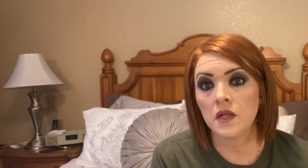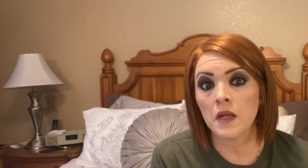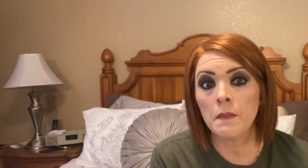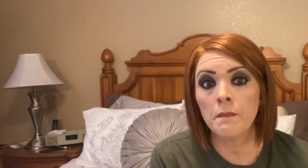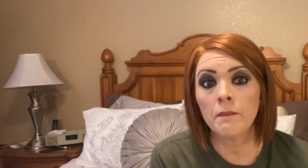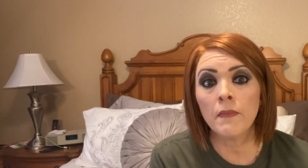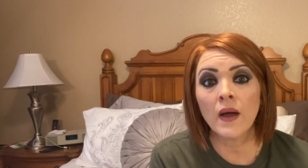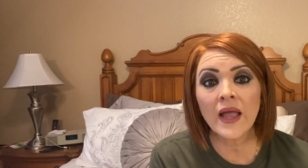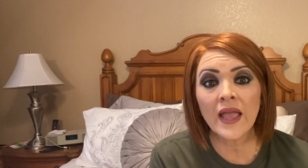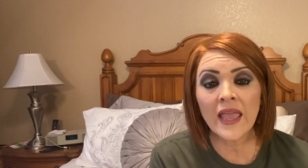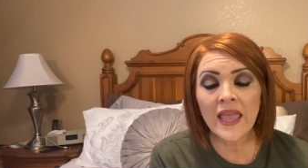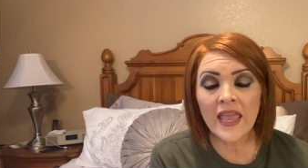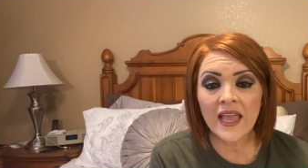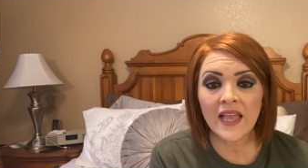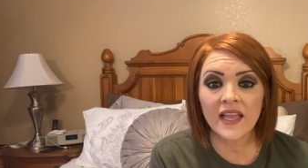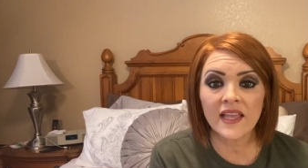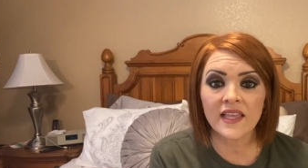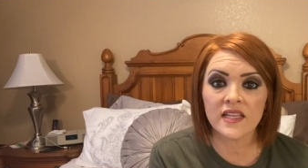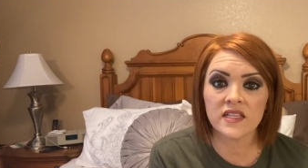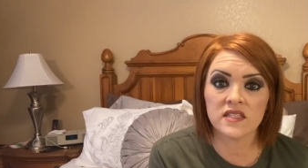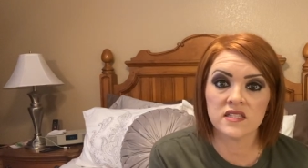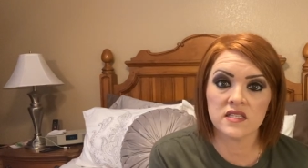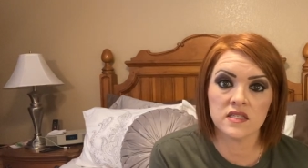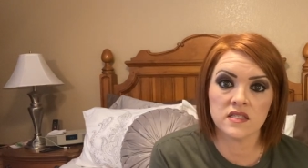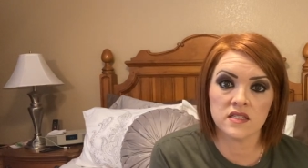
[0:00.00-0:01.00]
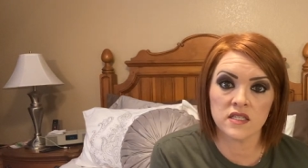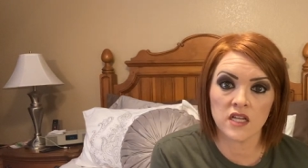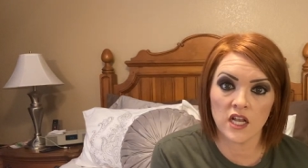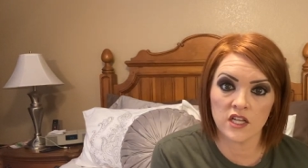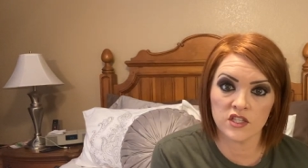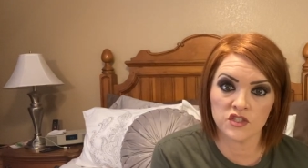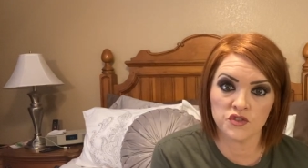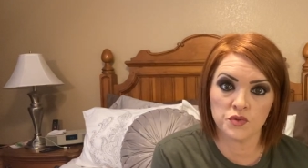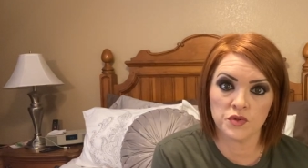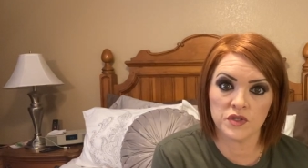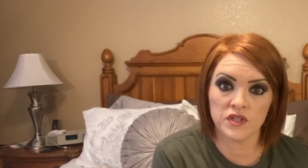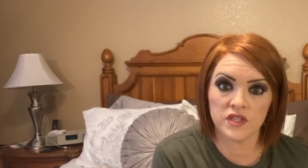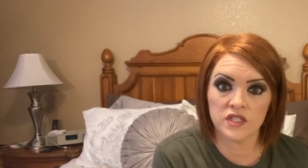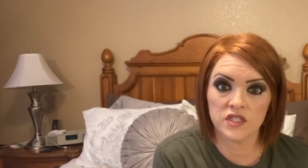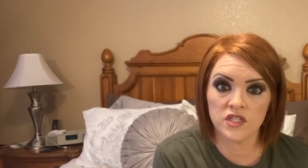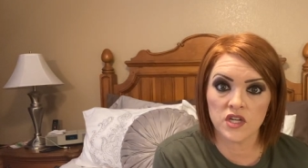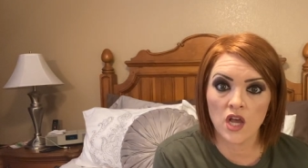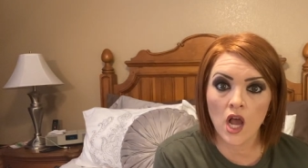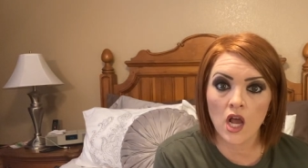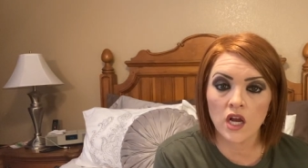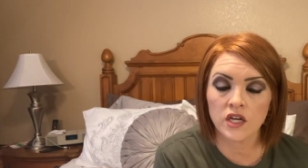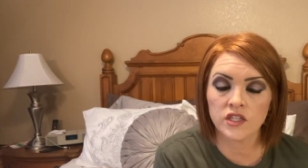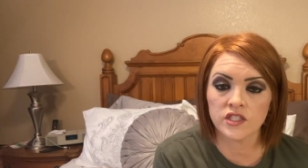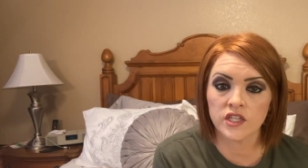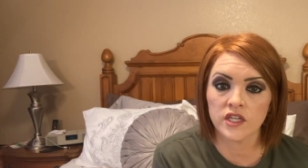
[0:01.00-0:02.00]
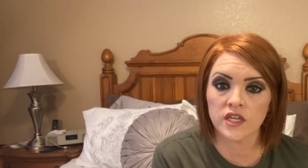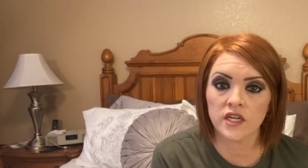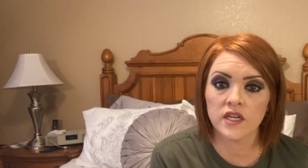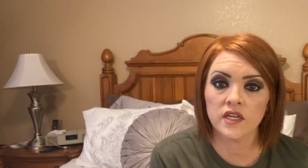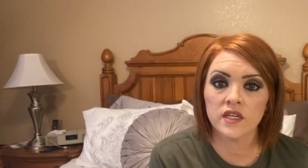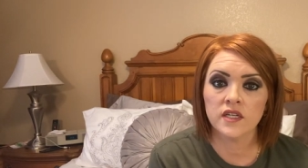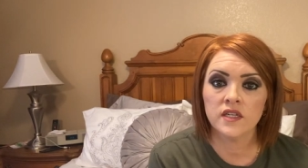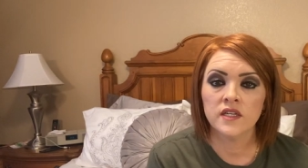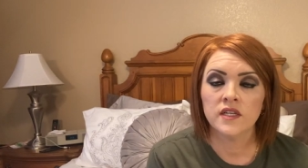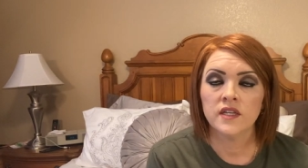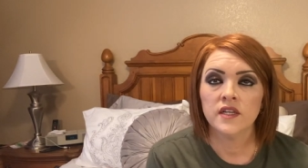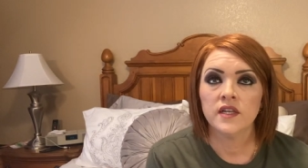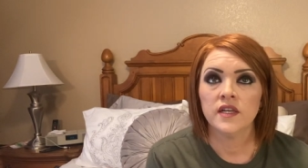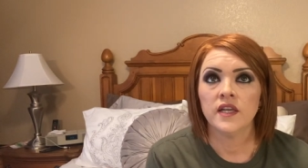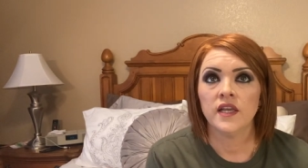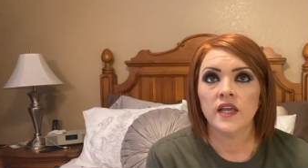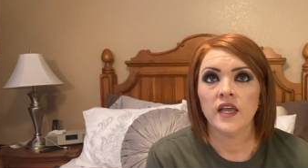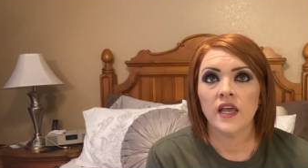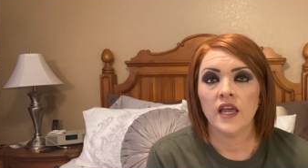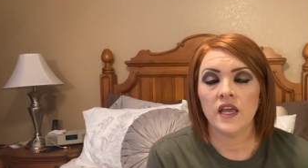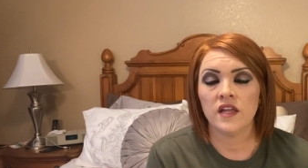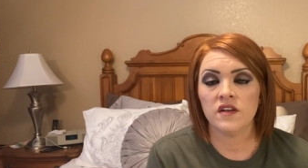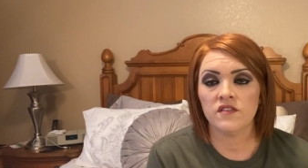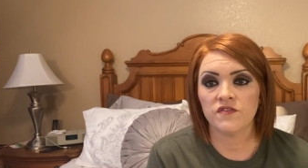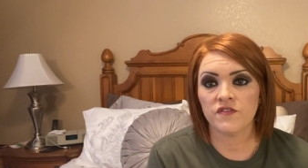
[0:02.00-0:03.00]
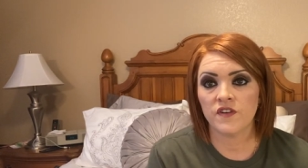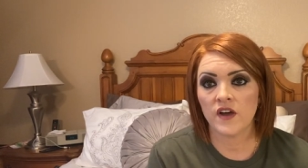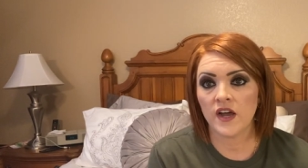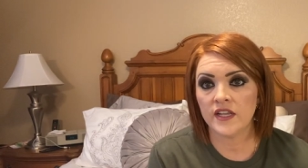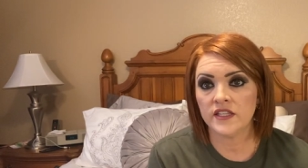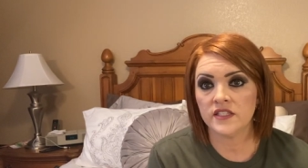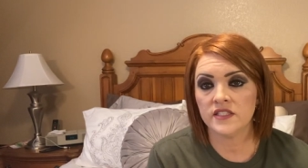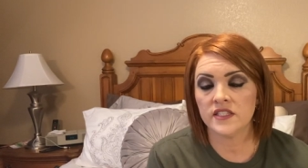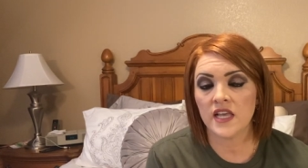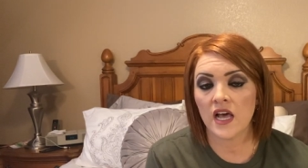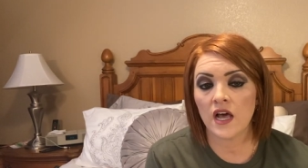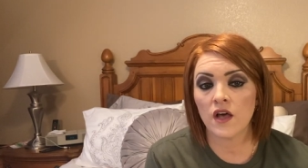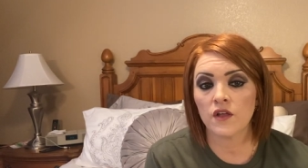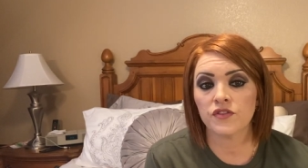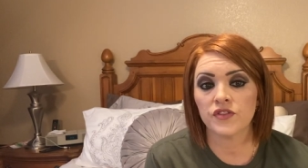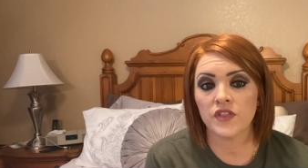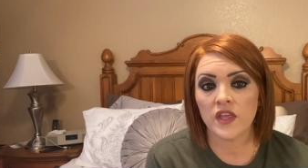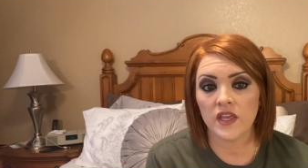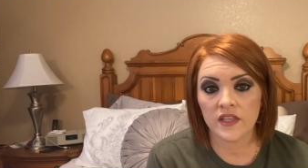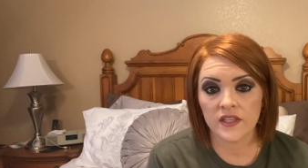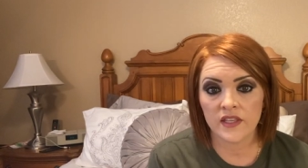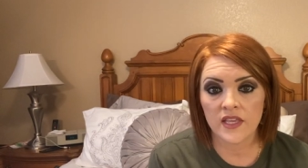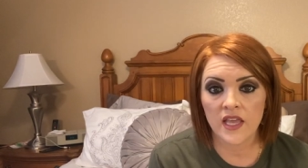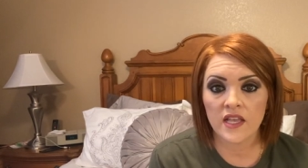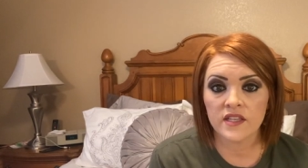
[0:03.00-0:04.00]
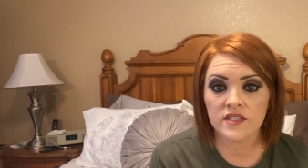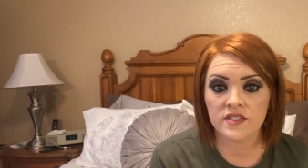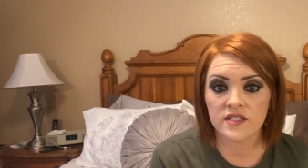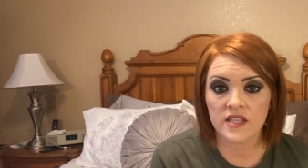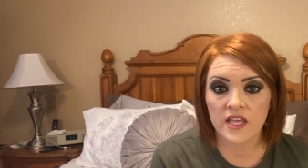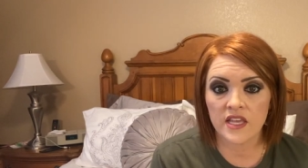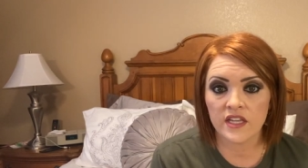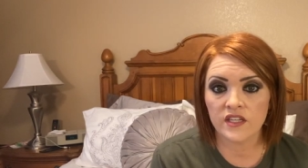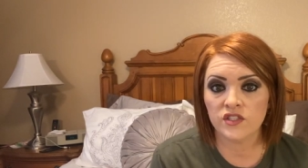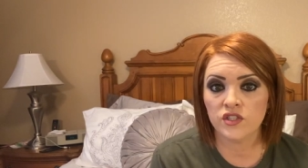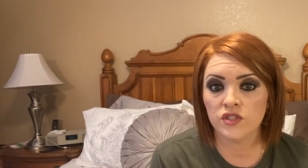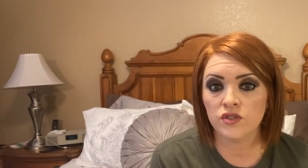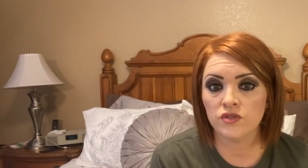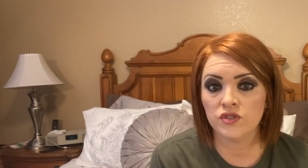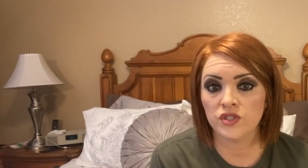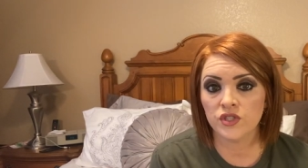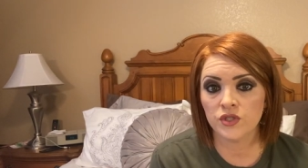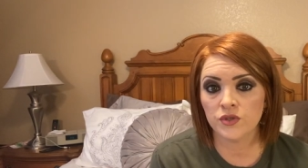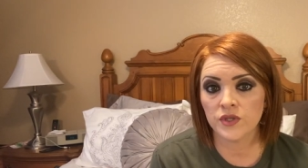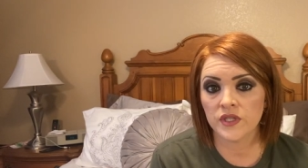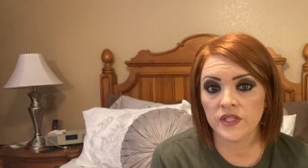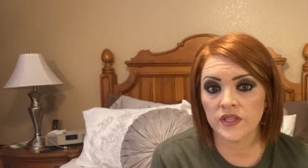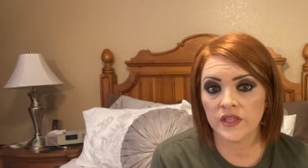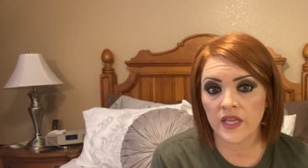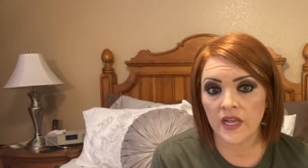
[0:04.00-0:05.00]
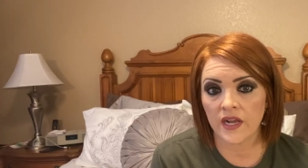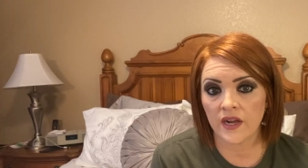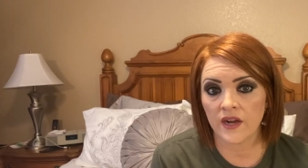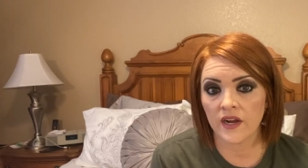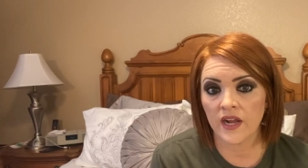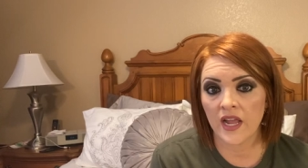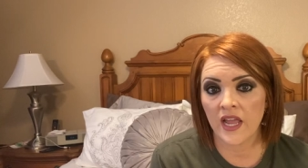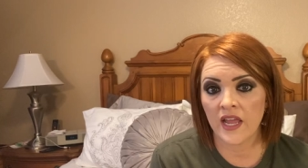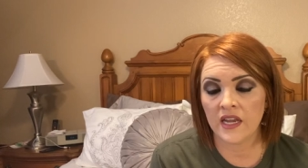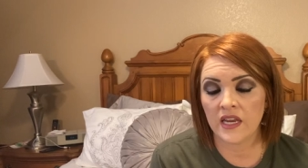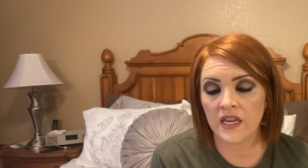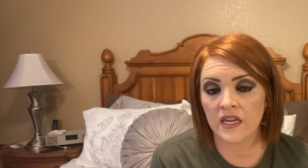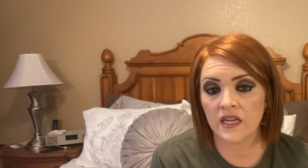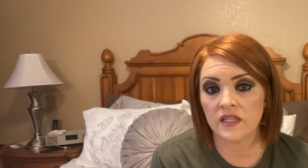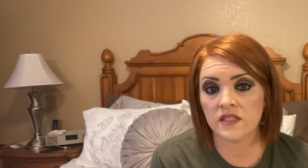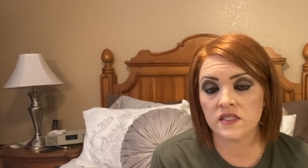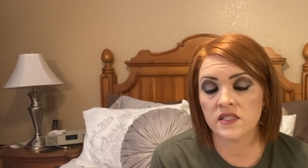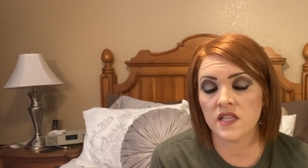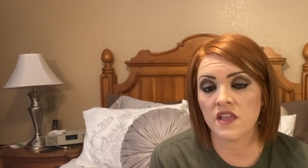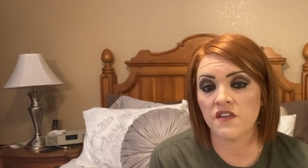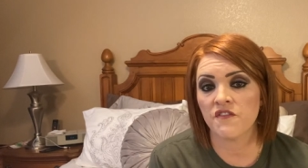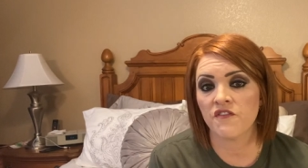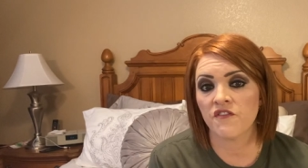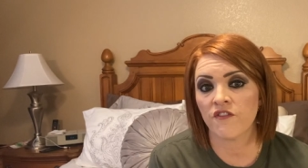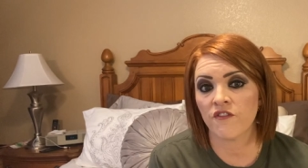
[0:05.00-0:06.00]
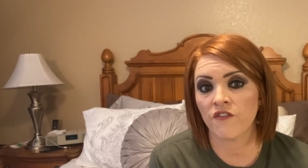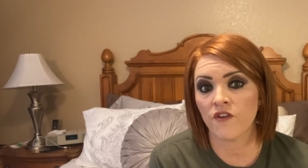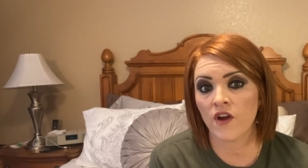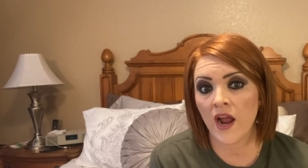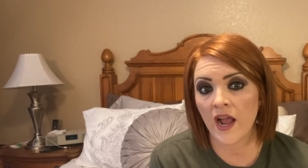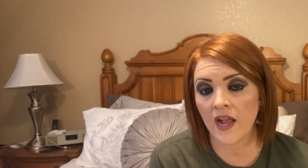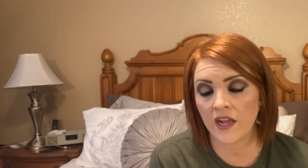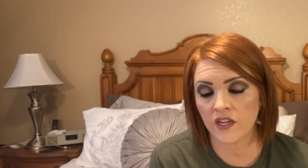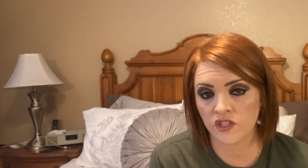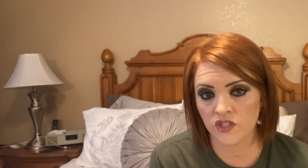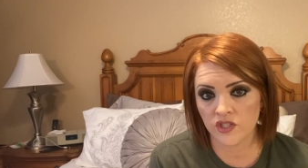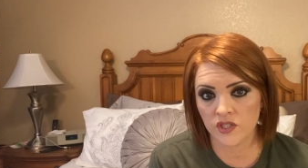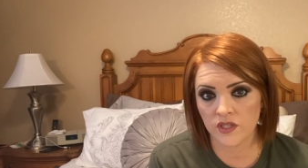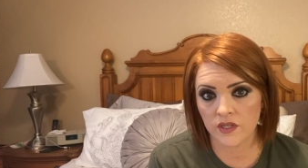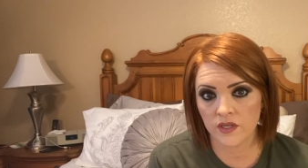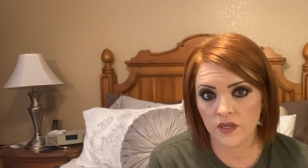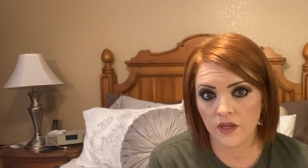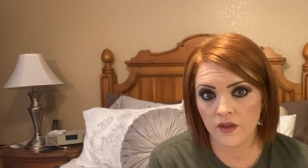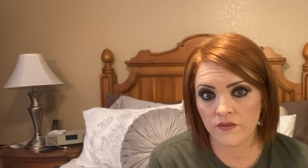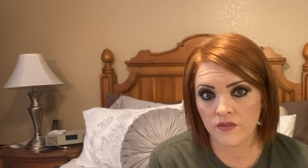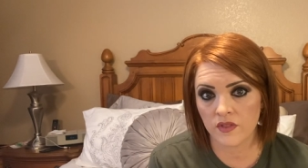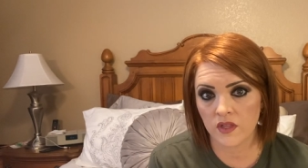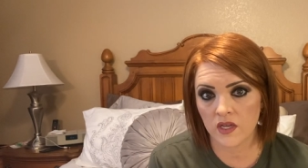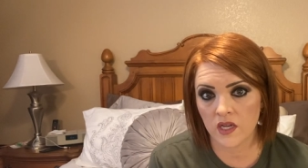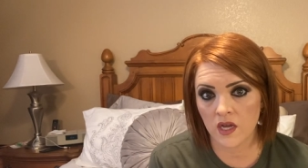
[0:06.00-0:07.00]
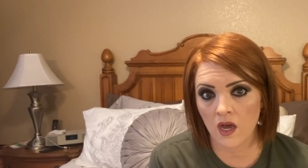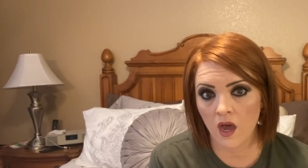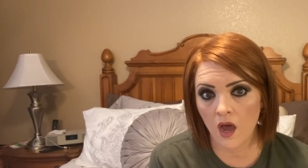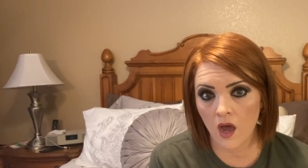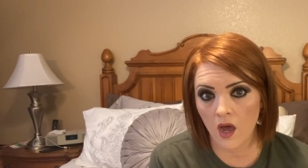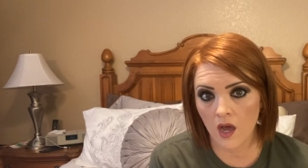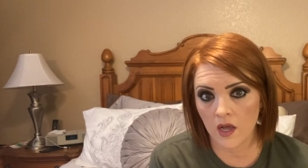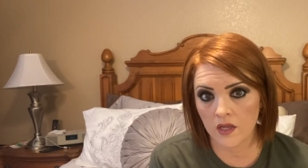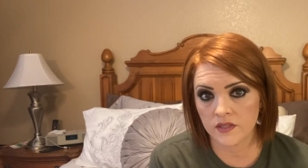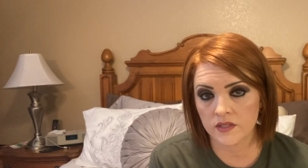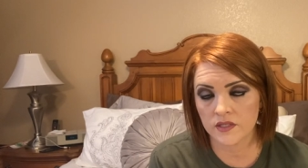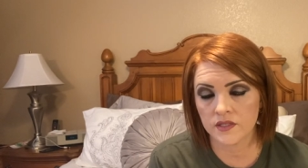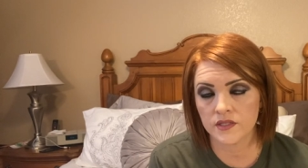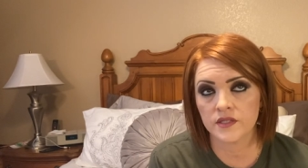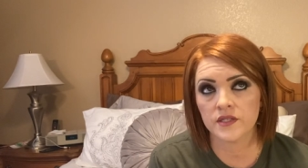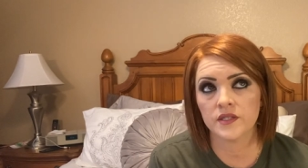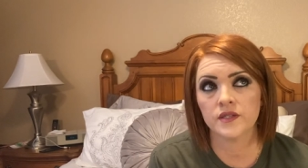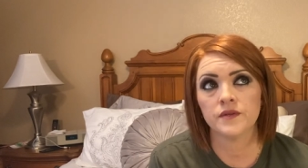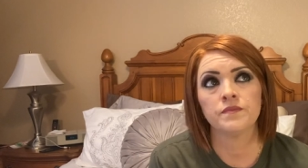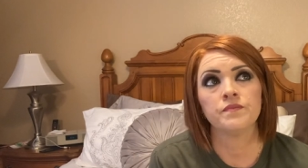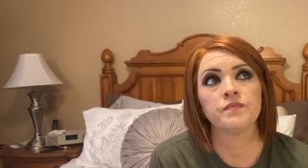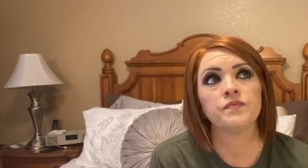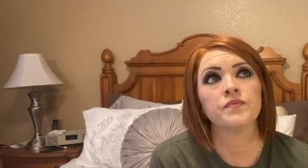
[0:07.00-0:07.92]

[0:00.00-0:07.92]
my aunt gets in touch with the doctor and finds out that, yes, they do it there, and it is a fraction of the cost.